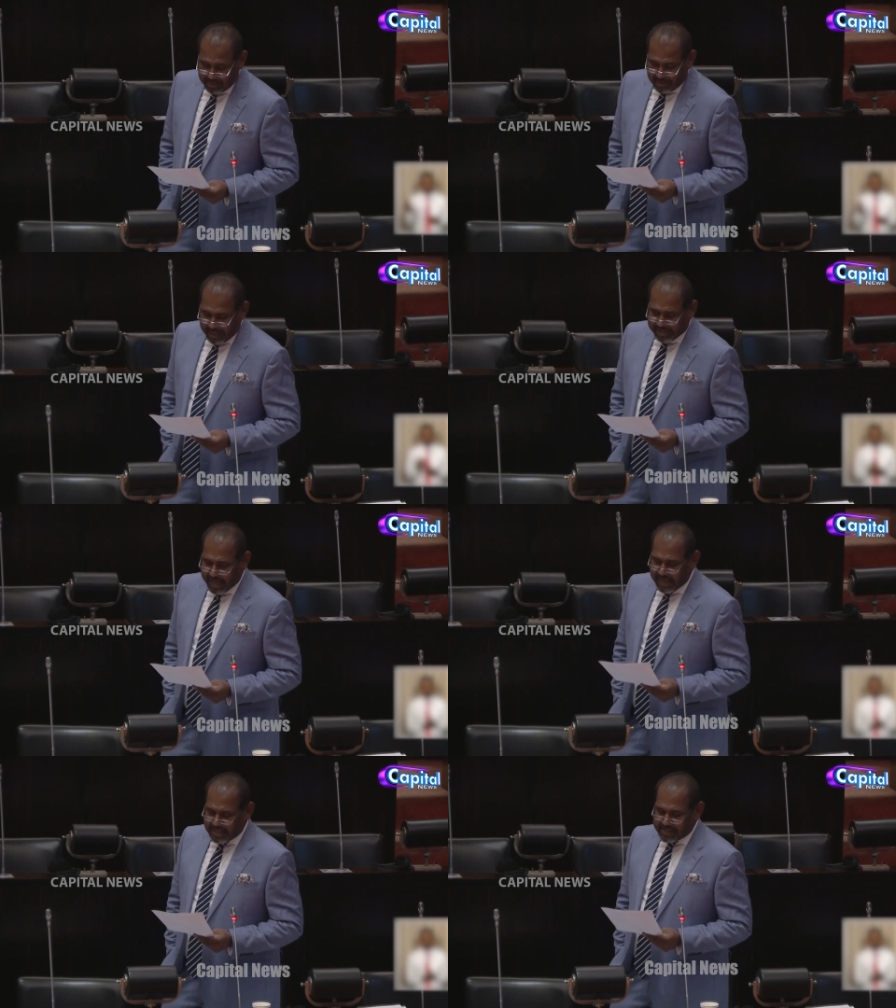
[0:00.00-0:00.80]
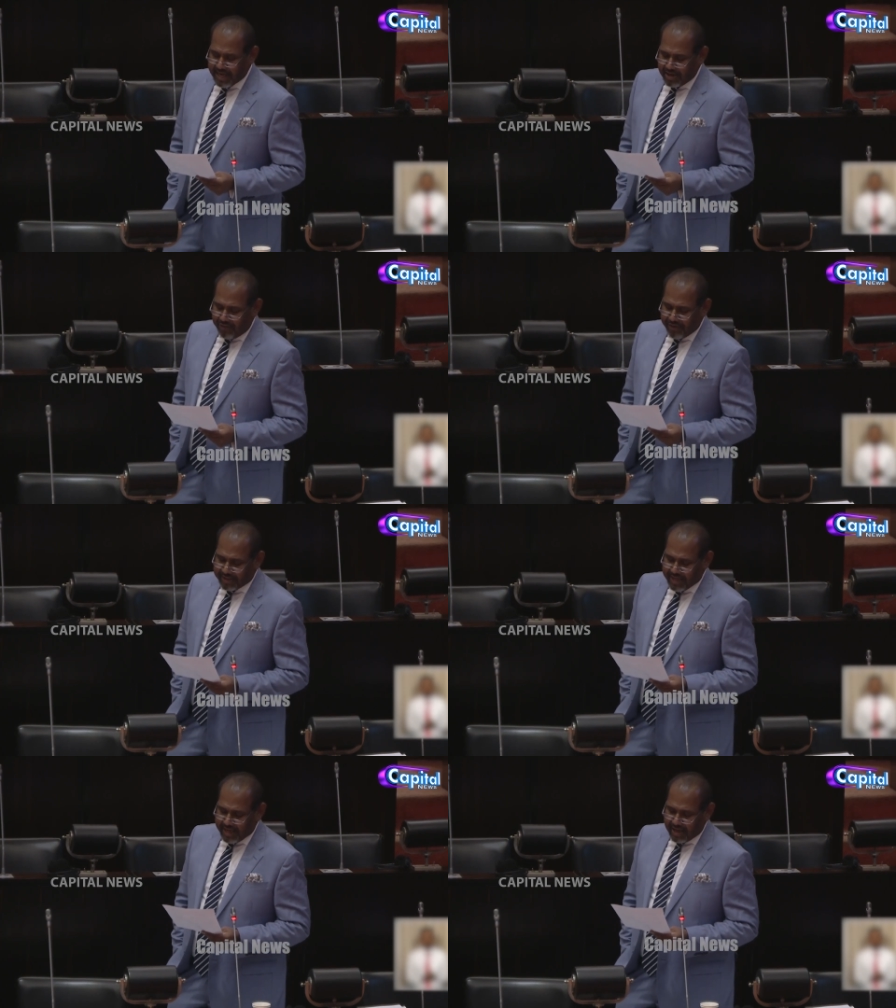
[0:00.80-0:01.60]
And China's head of
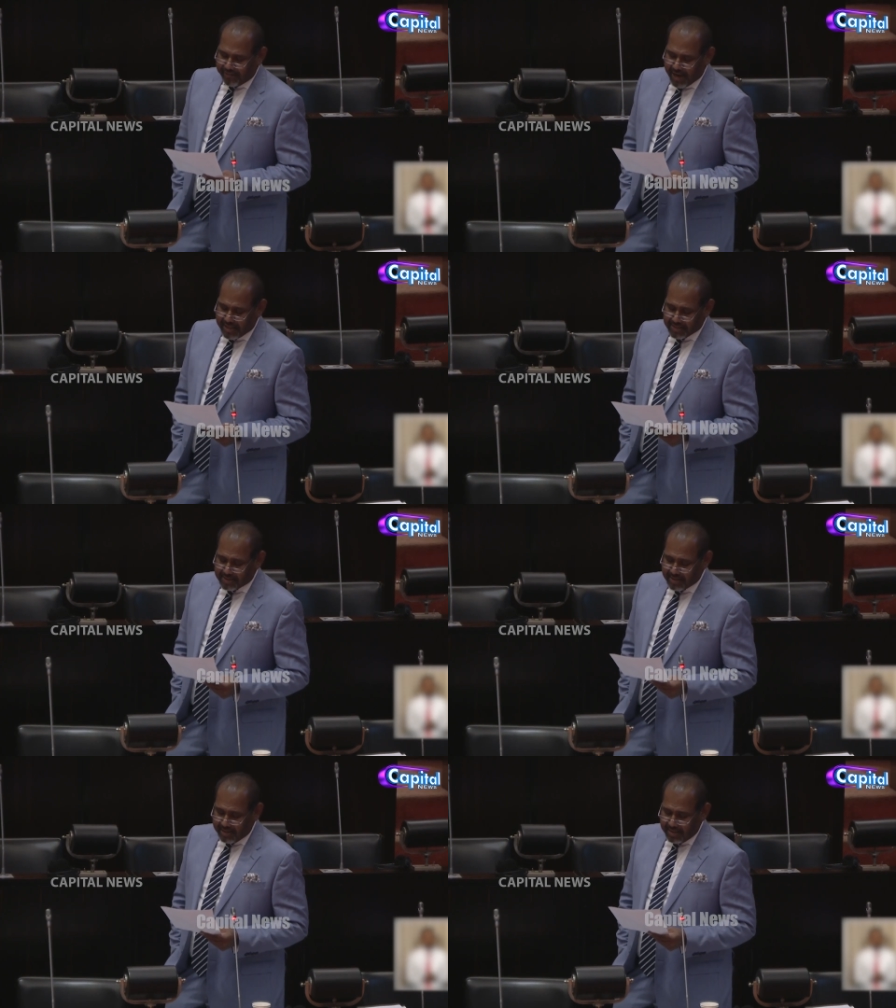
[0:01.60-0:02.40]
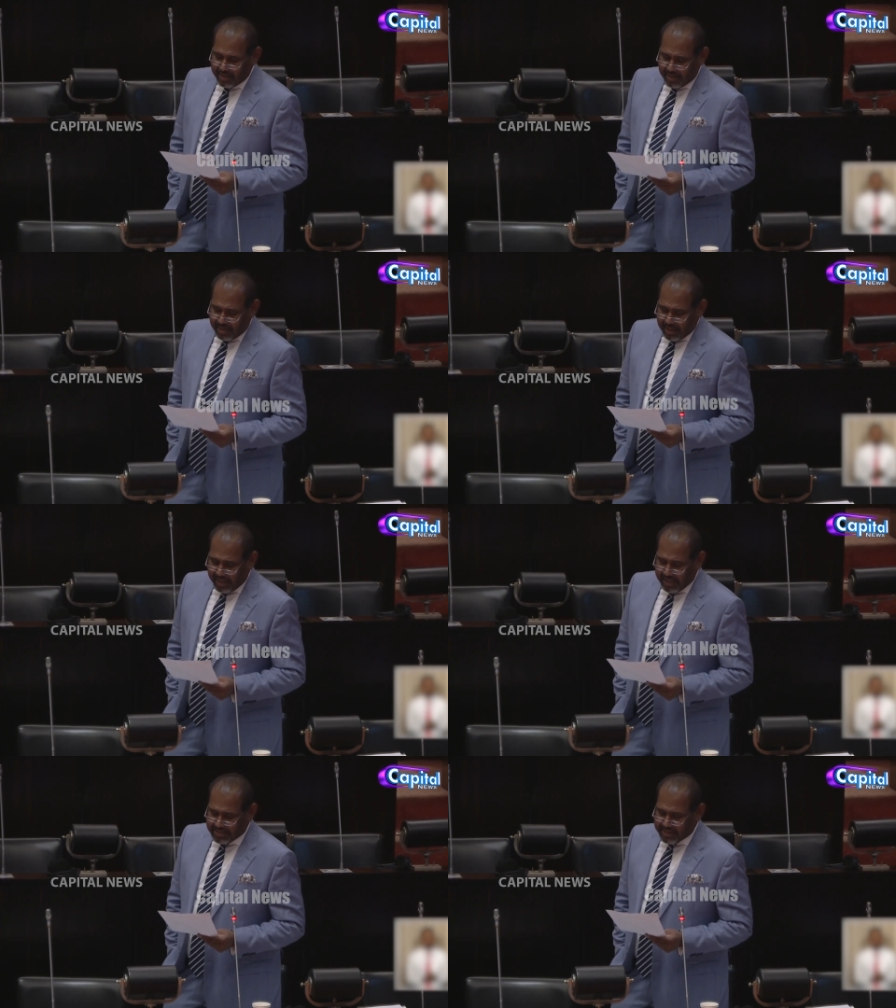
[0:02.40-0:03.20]
ethnic affairs
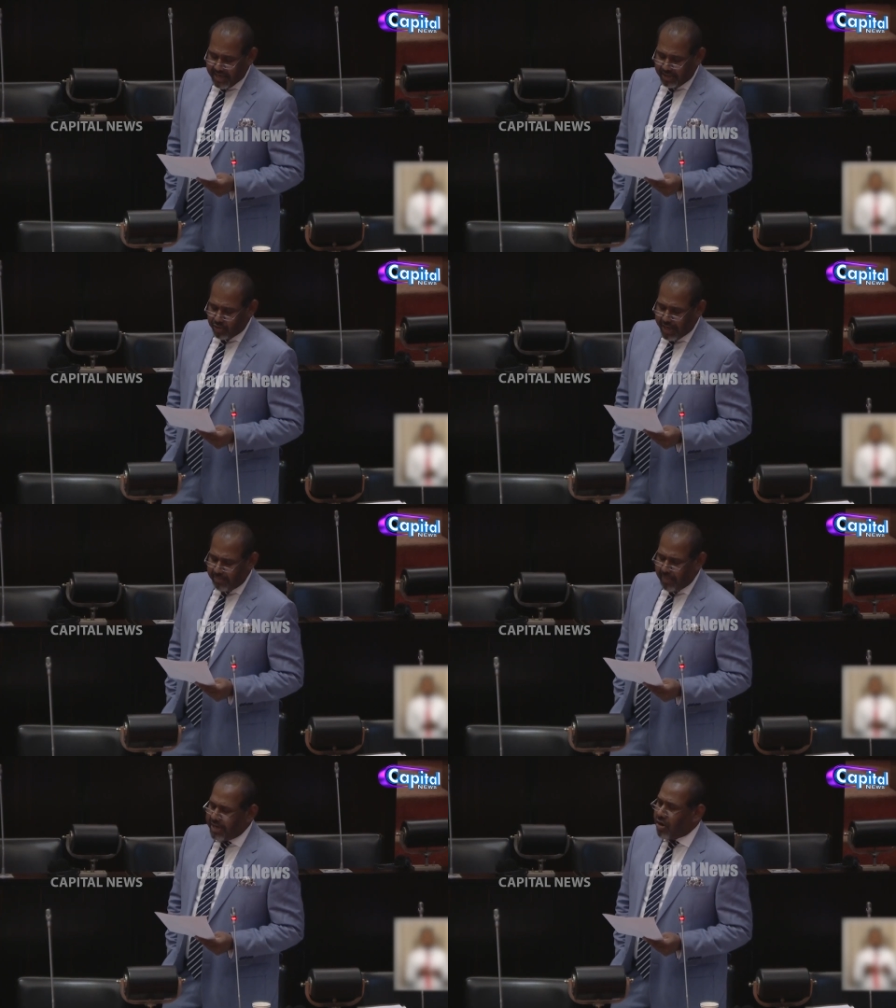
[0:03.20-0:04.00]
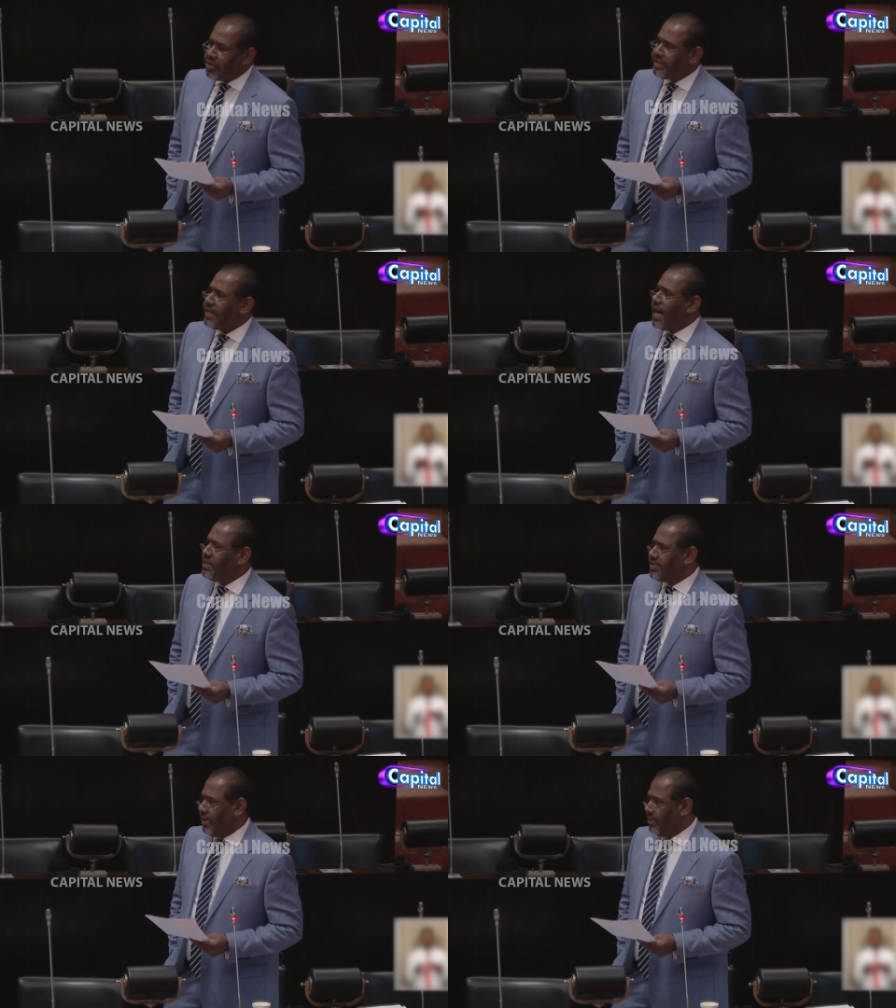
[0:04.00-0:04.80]
is keen to end minority
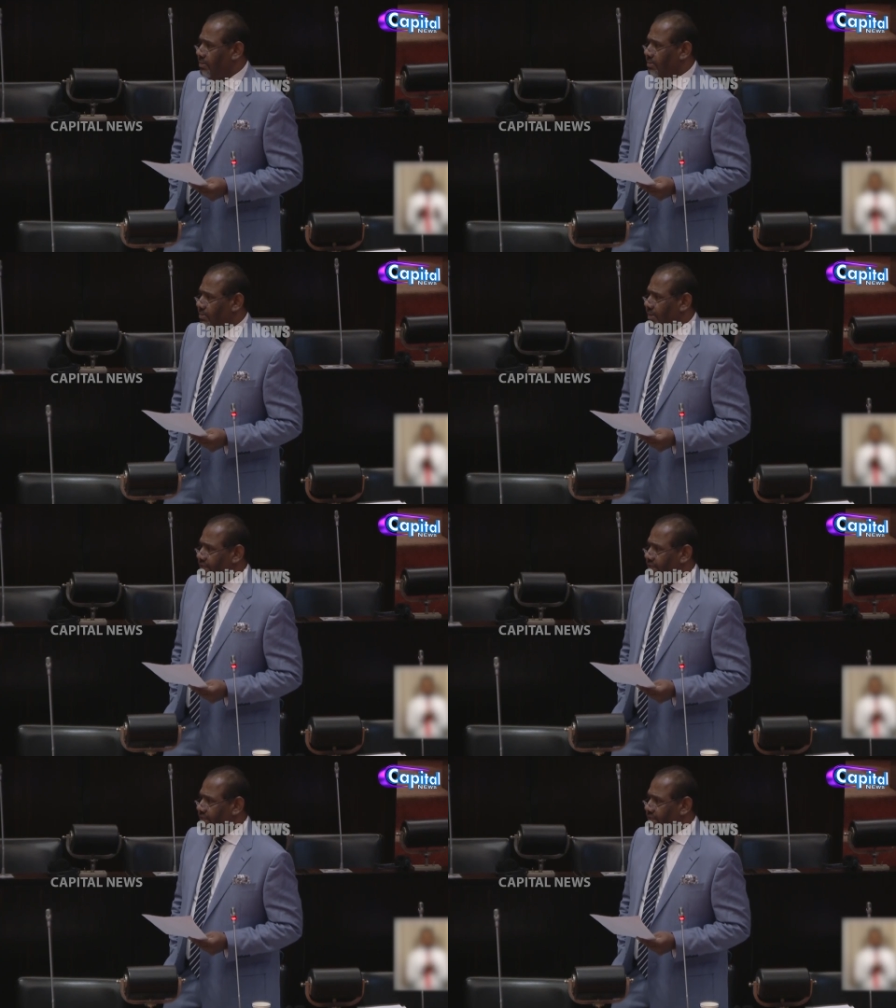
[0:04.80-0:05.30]
culture. That